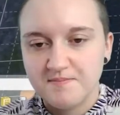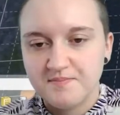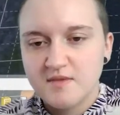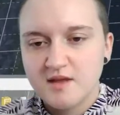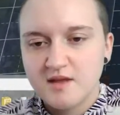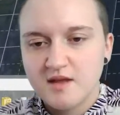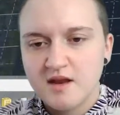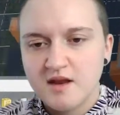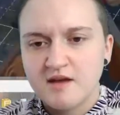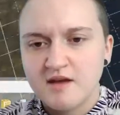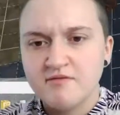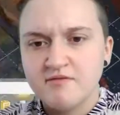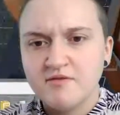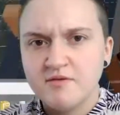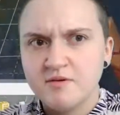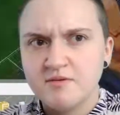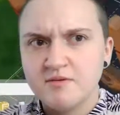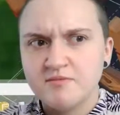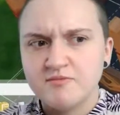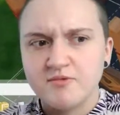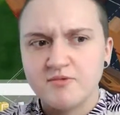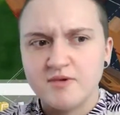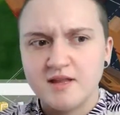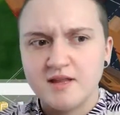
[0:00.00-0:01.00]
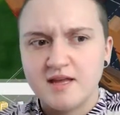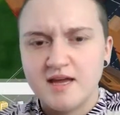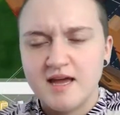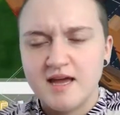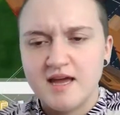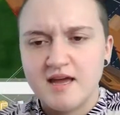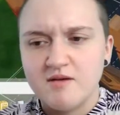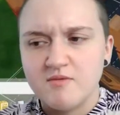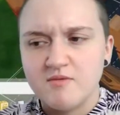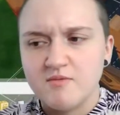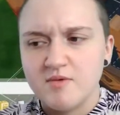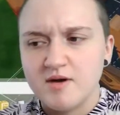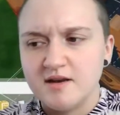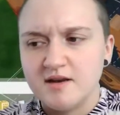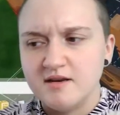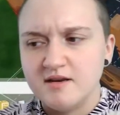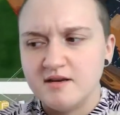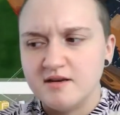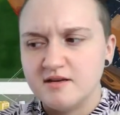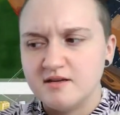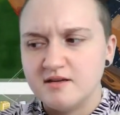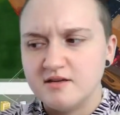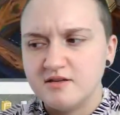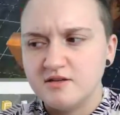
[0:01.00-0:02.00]
And I, for one, really hate
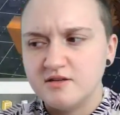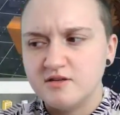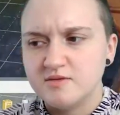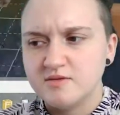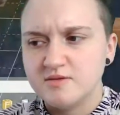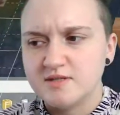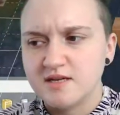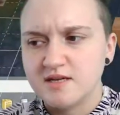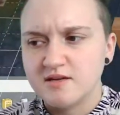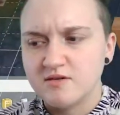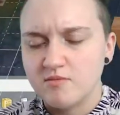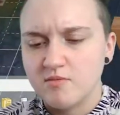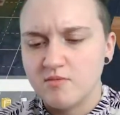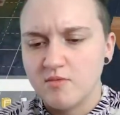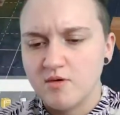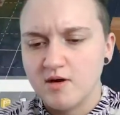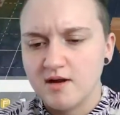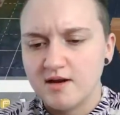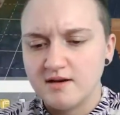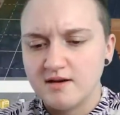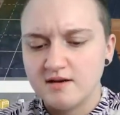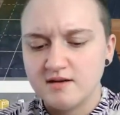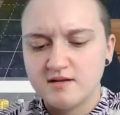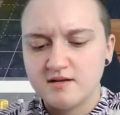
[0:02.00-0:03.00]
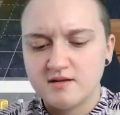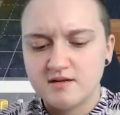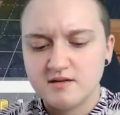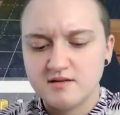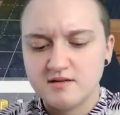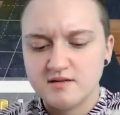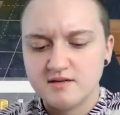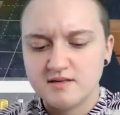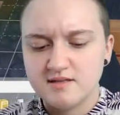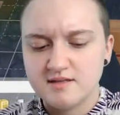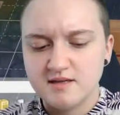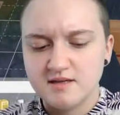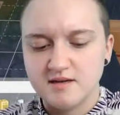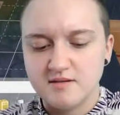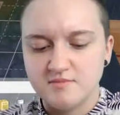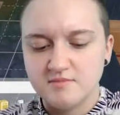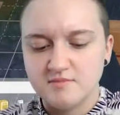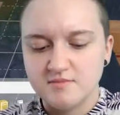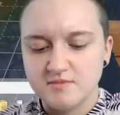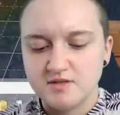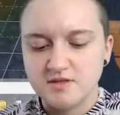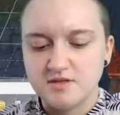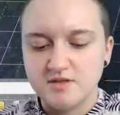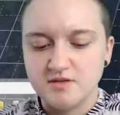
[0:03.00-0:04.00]
when you send one
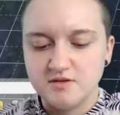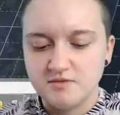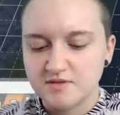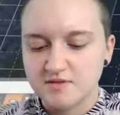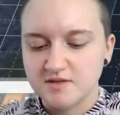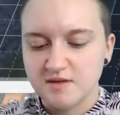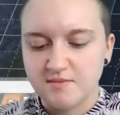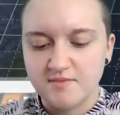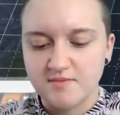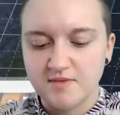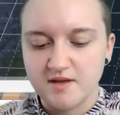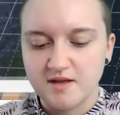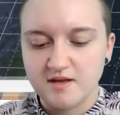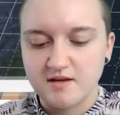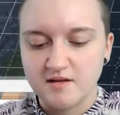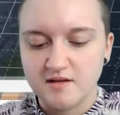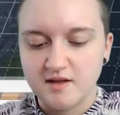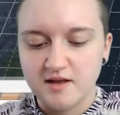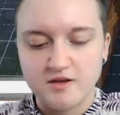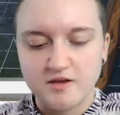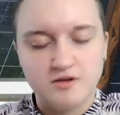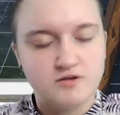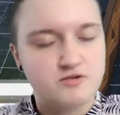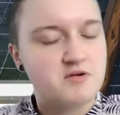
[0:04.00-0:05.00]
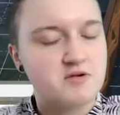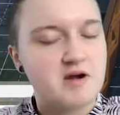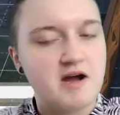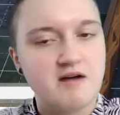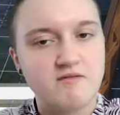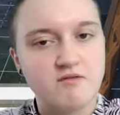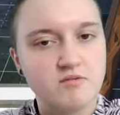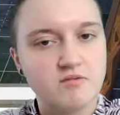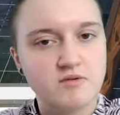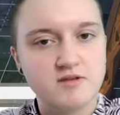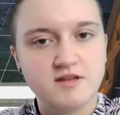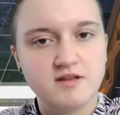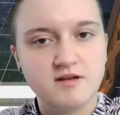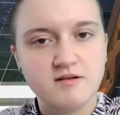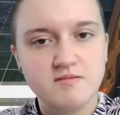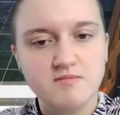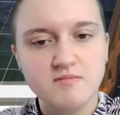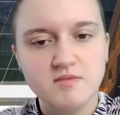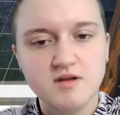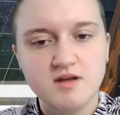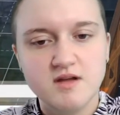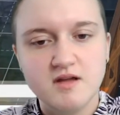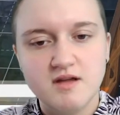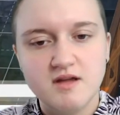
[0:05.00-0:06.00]
sim to do something, like you travel with
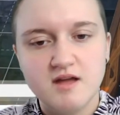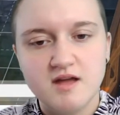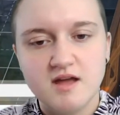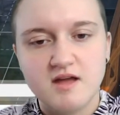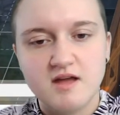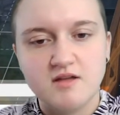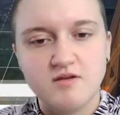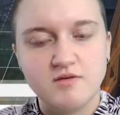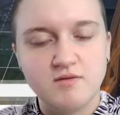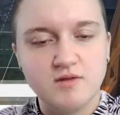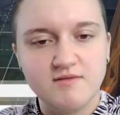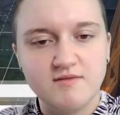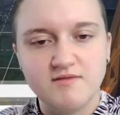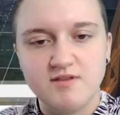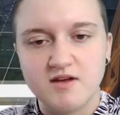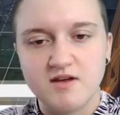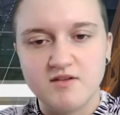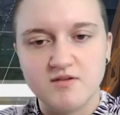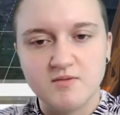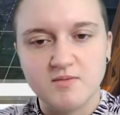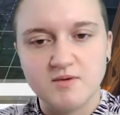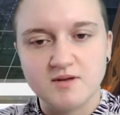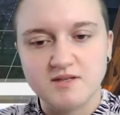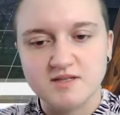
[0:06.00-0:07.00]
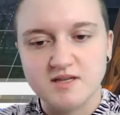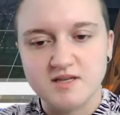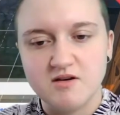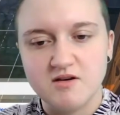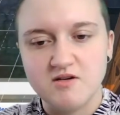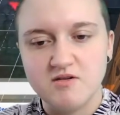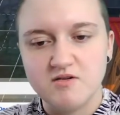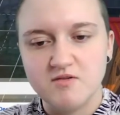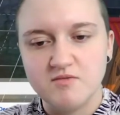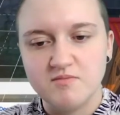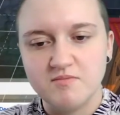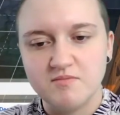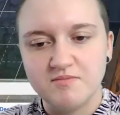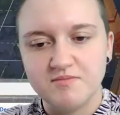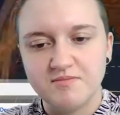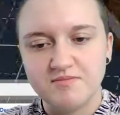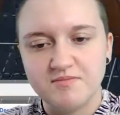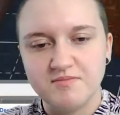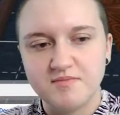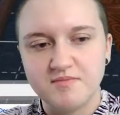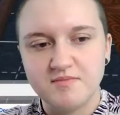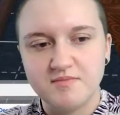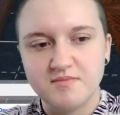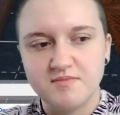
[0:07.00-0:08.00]
them, and you leave the other ones at home
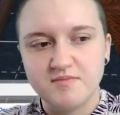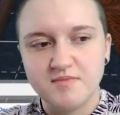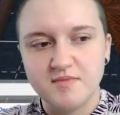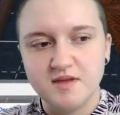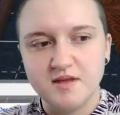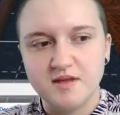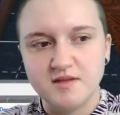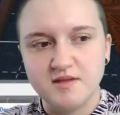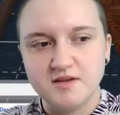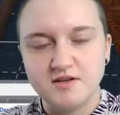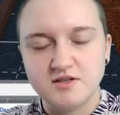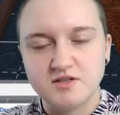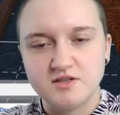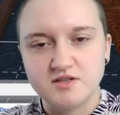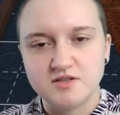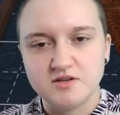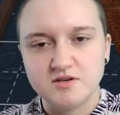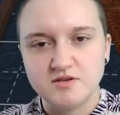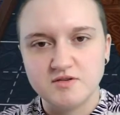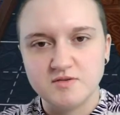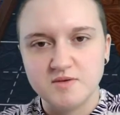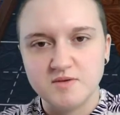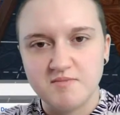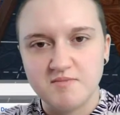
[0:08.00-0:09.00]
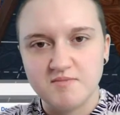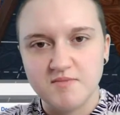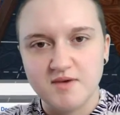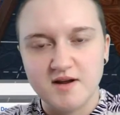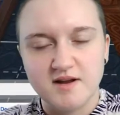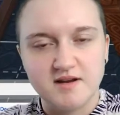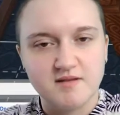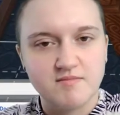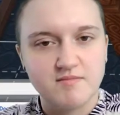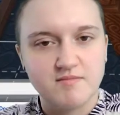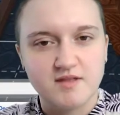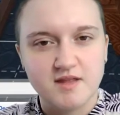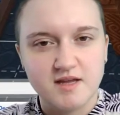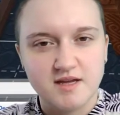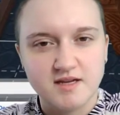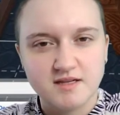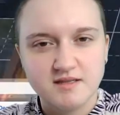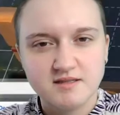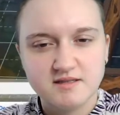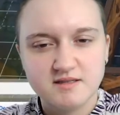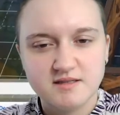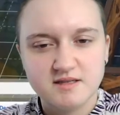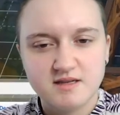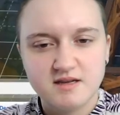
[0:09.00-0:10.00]
and they just start doing random
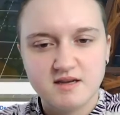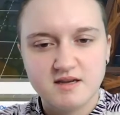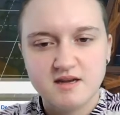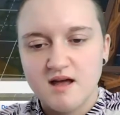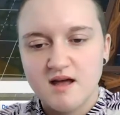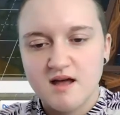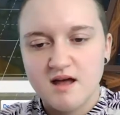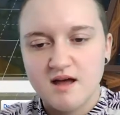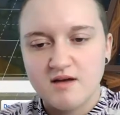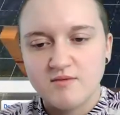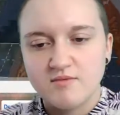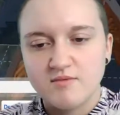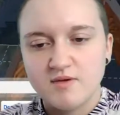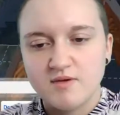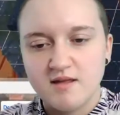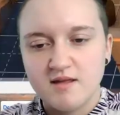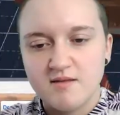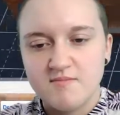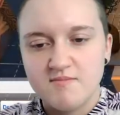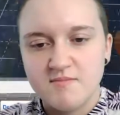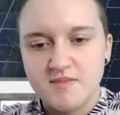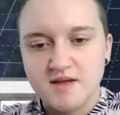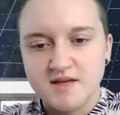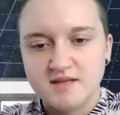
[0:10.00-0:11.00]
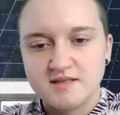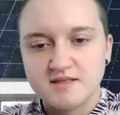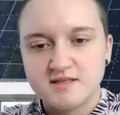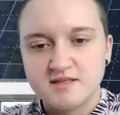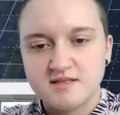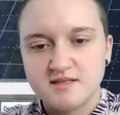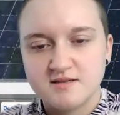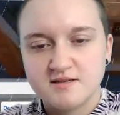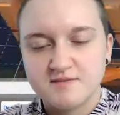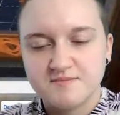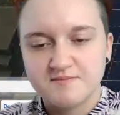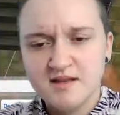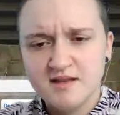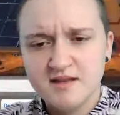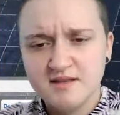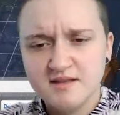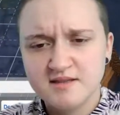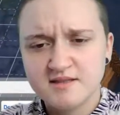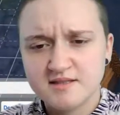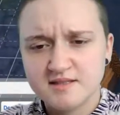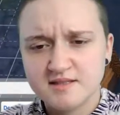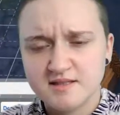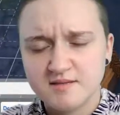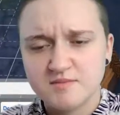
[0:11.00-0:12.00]
things. I really miss in
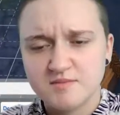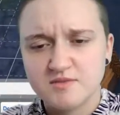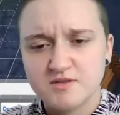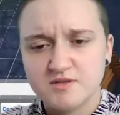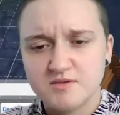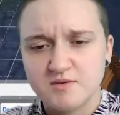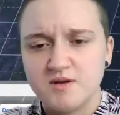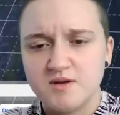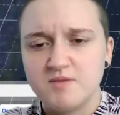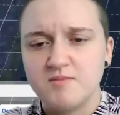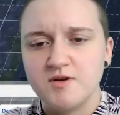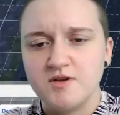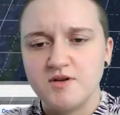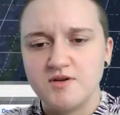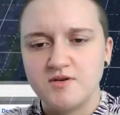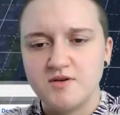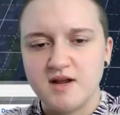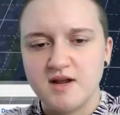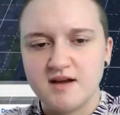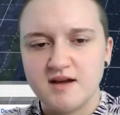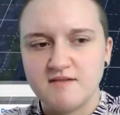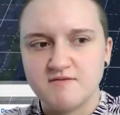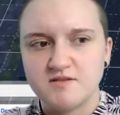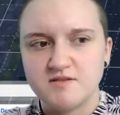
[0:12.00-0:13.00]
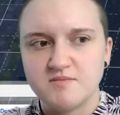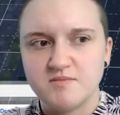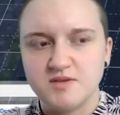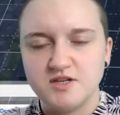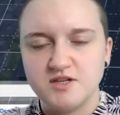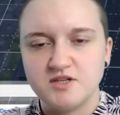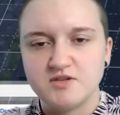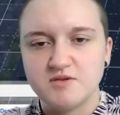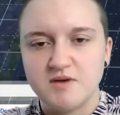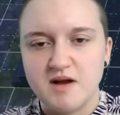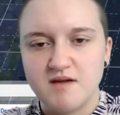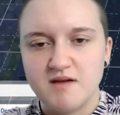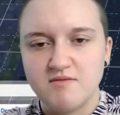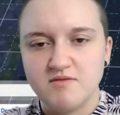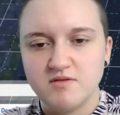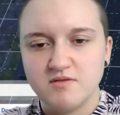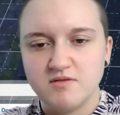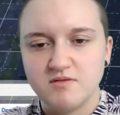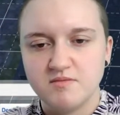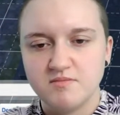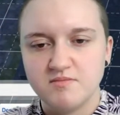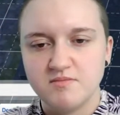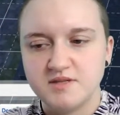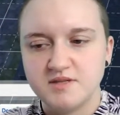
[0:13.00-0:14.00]
The Sims 3 where you could have somebody
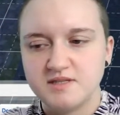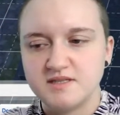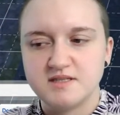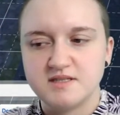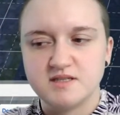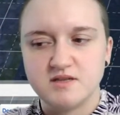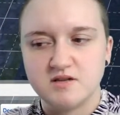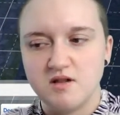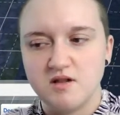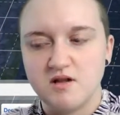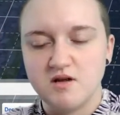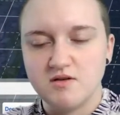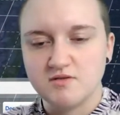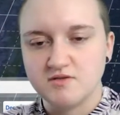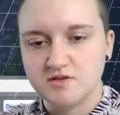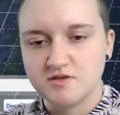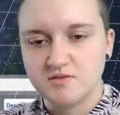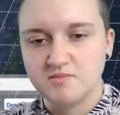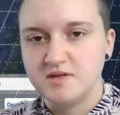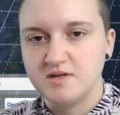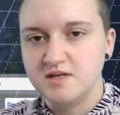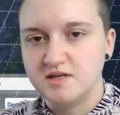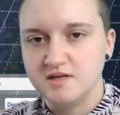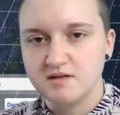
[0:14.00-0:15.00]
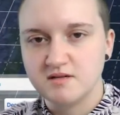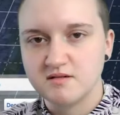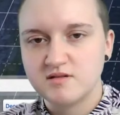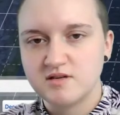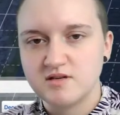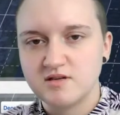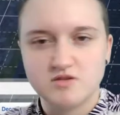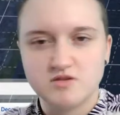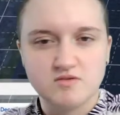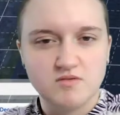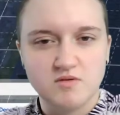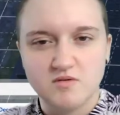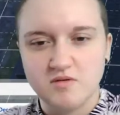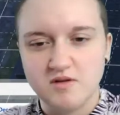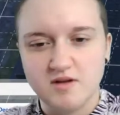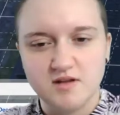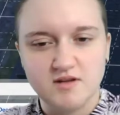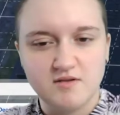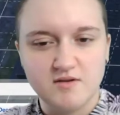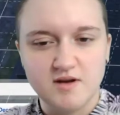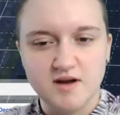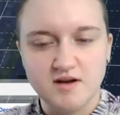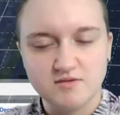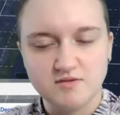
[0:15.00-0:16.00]
travel but still also be controlling
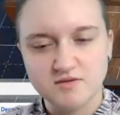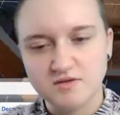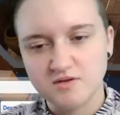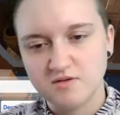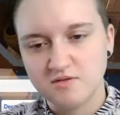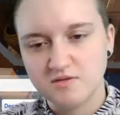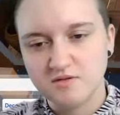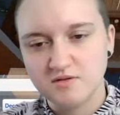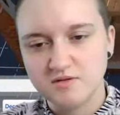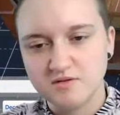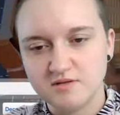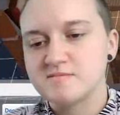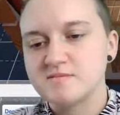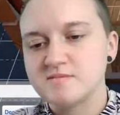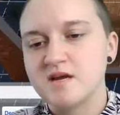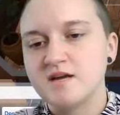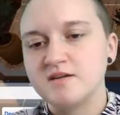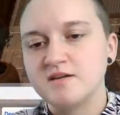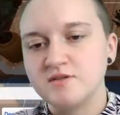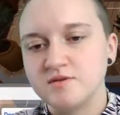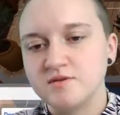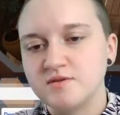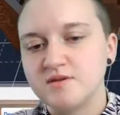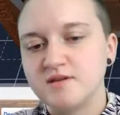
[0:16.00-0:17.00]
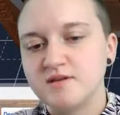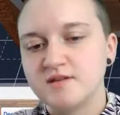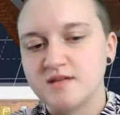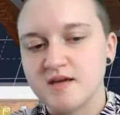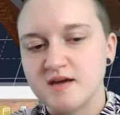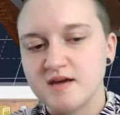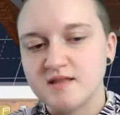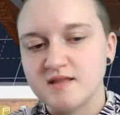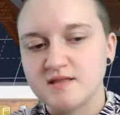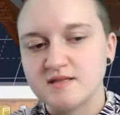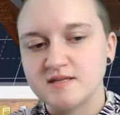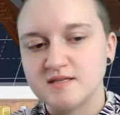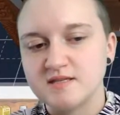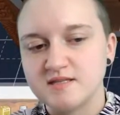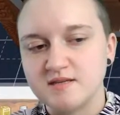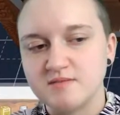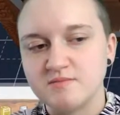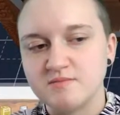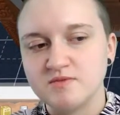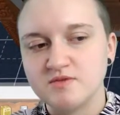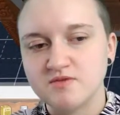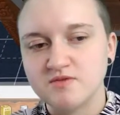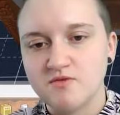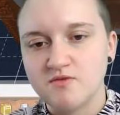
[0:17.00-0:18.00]
your household. I do think that The
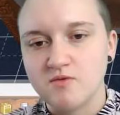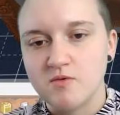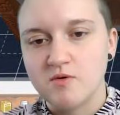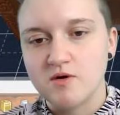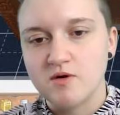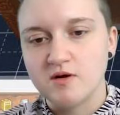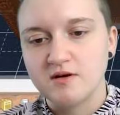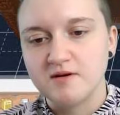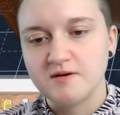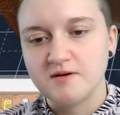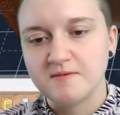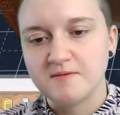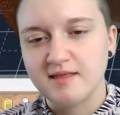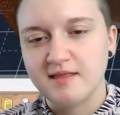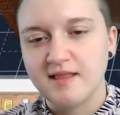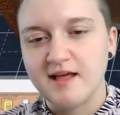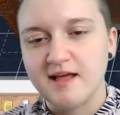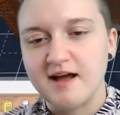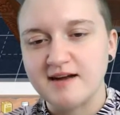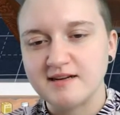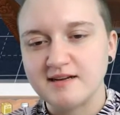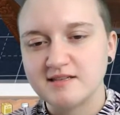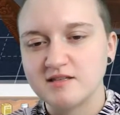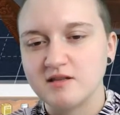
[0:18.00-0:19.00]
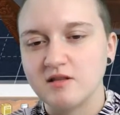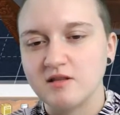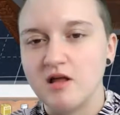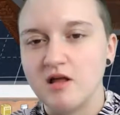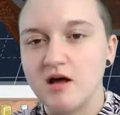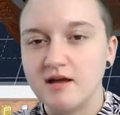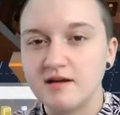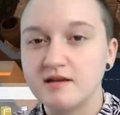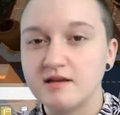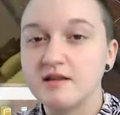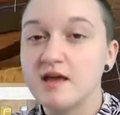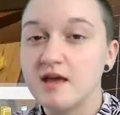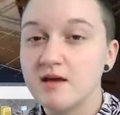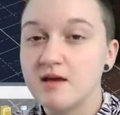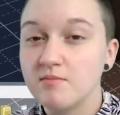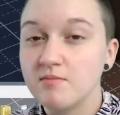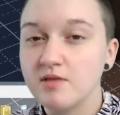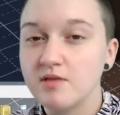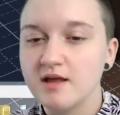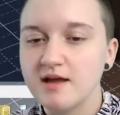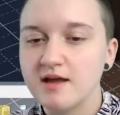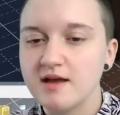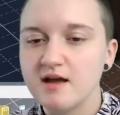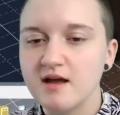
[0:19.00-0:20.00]
Sims 4 lacks a lot in
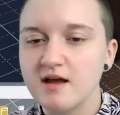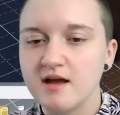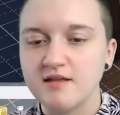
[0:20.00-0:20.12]
gameplay.